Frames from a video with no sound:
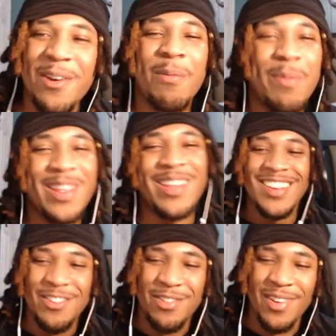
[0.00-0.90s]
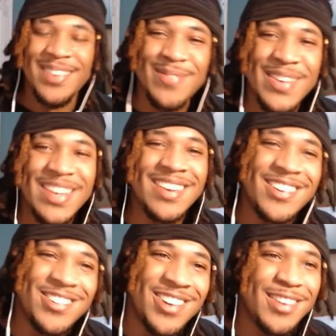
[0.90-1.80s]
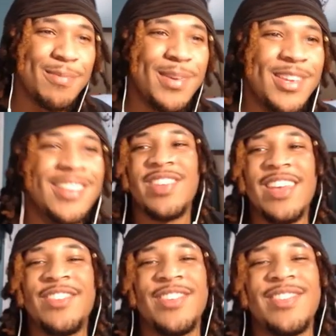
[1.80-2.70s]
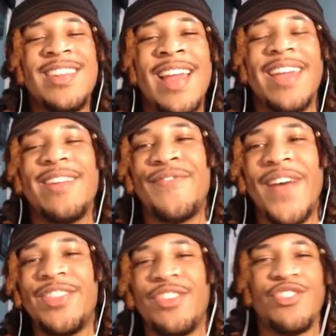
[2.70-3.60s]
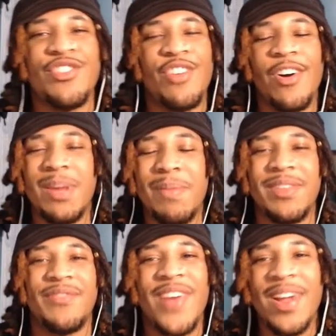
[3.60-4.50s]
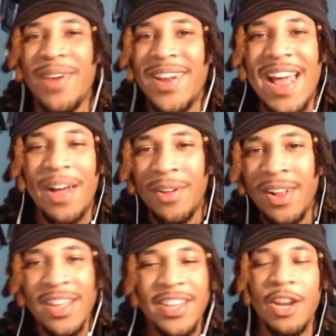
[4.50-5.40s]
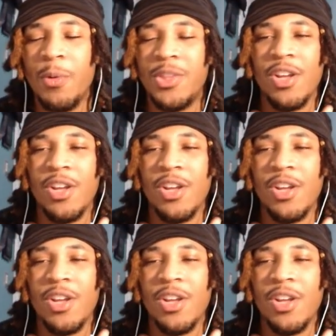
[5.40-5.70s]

opening. Trust me. It's just he not in the fight. They're just talking about the fight right now. You know, with the